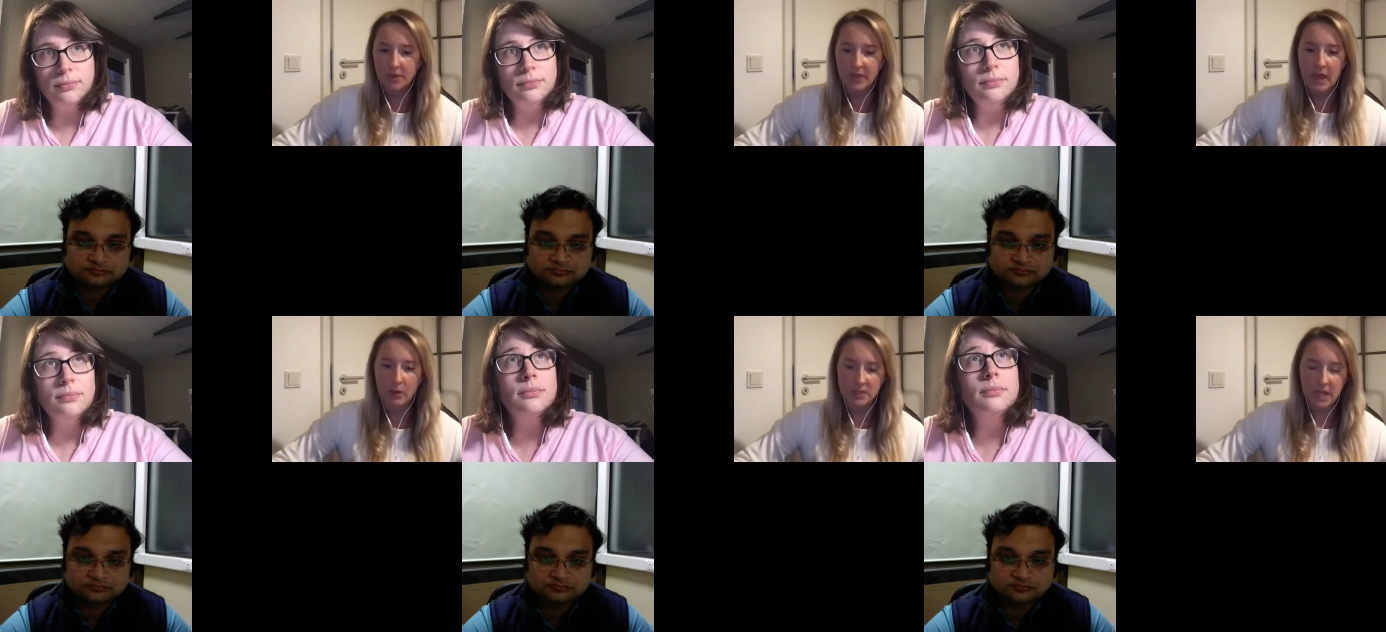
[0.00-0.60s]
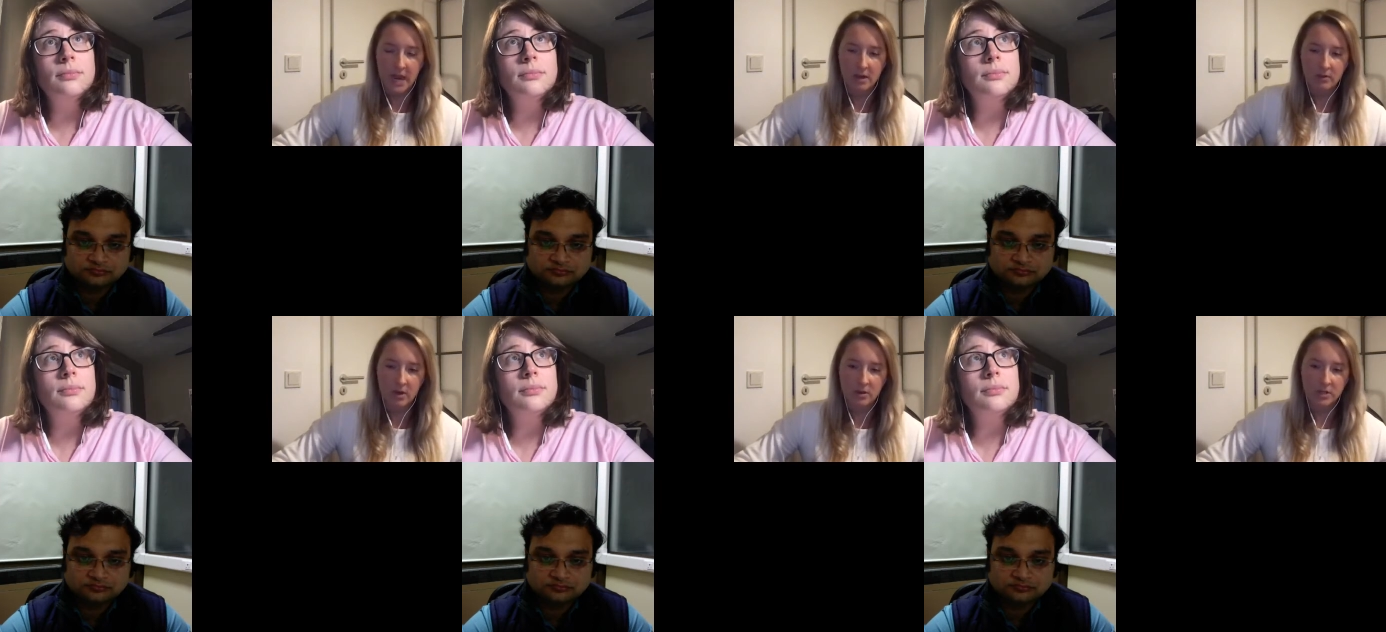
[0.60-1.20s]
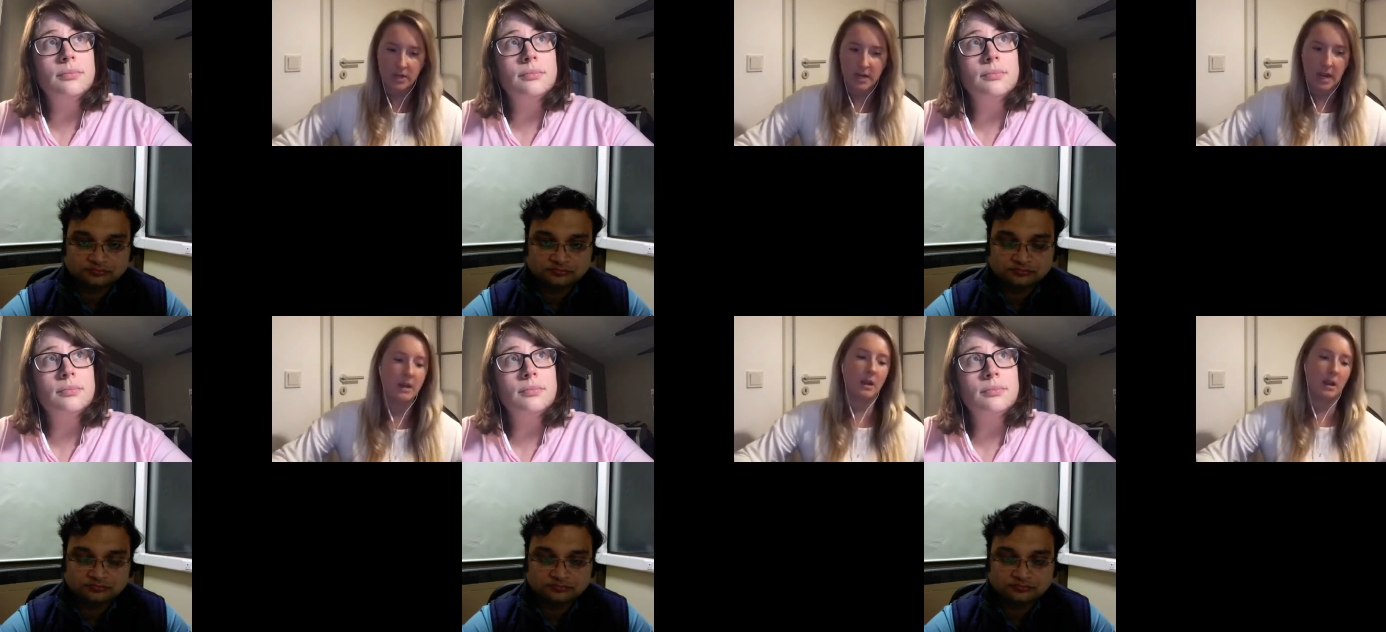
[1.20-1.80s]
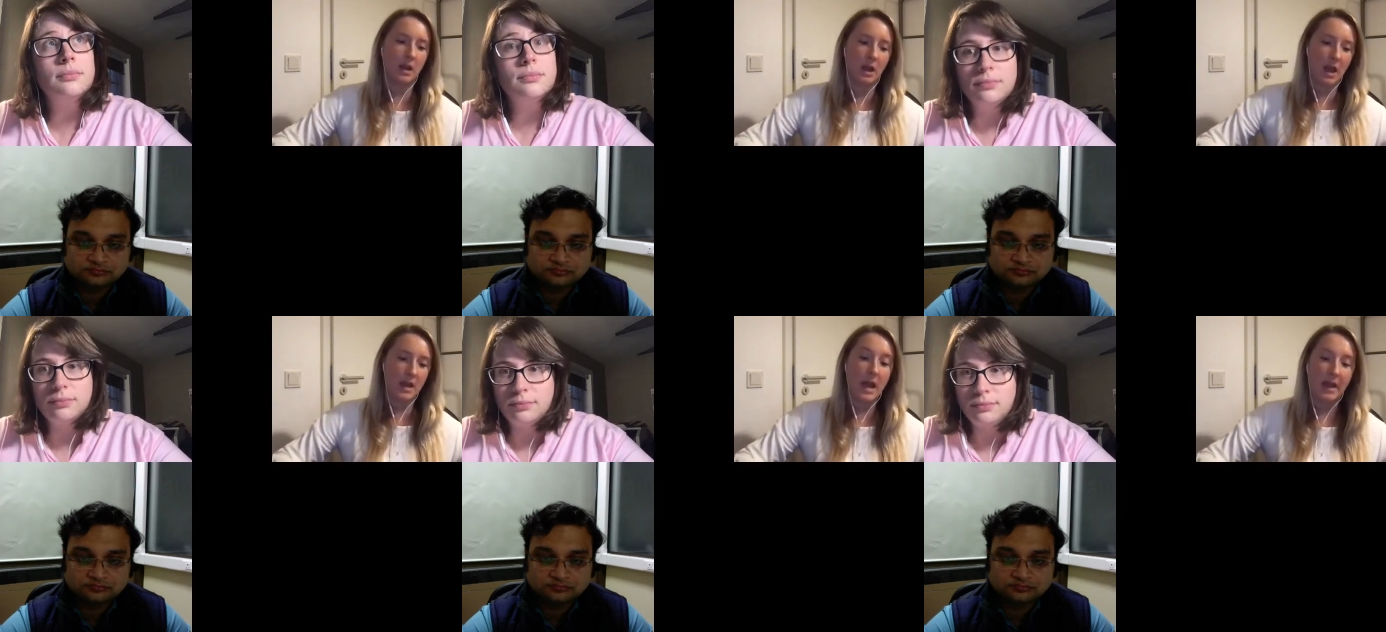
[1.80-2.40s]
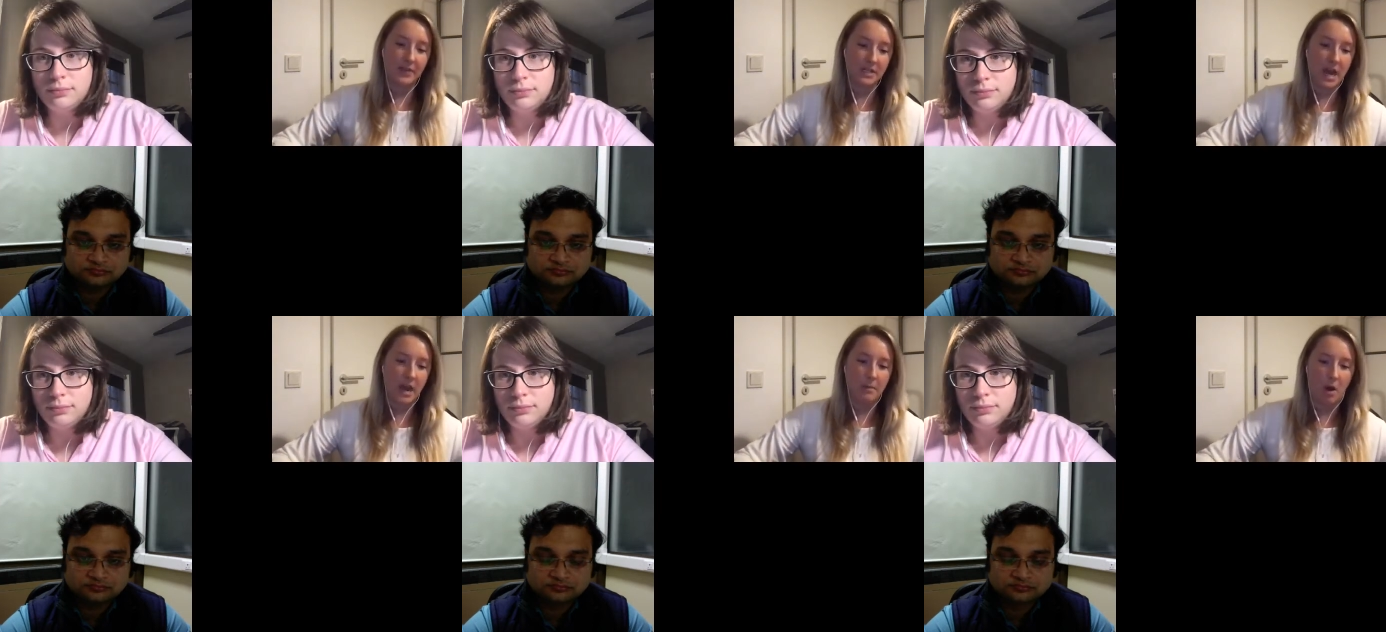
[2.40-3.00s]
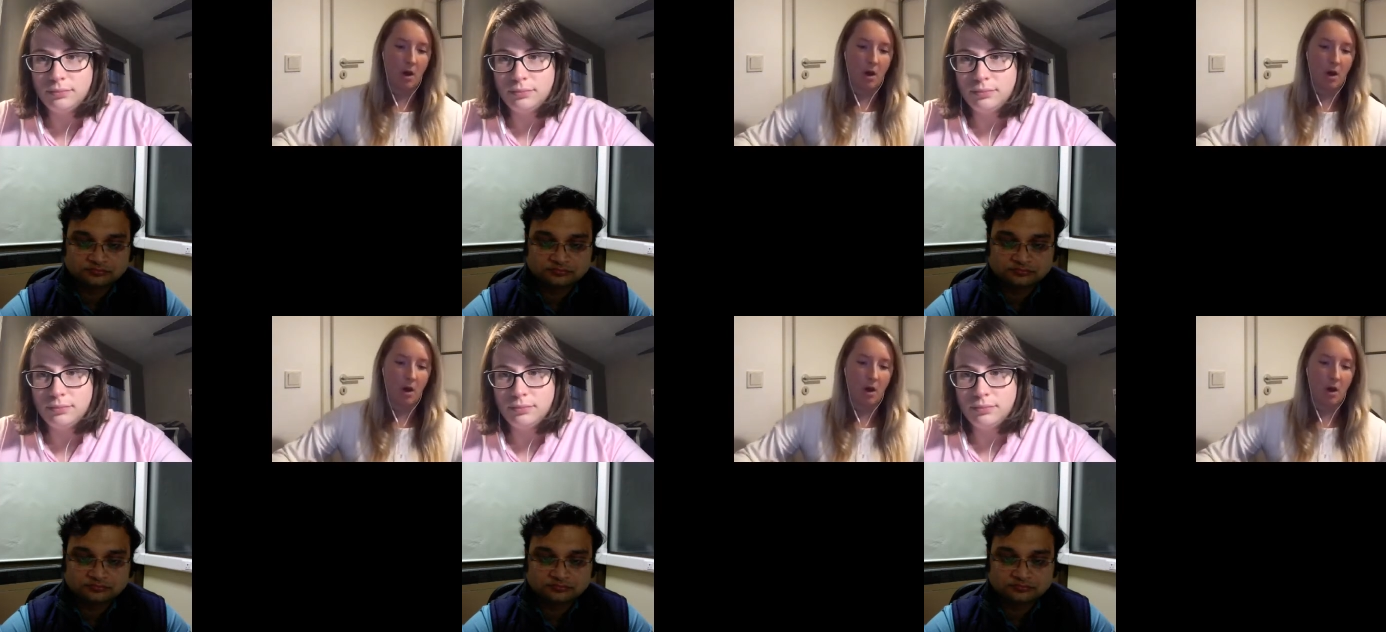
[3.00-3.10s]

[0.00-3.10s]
Speaker 1: that was kind of all during, and at the time,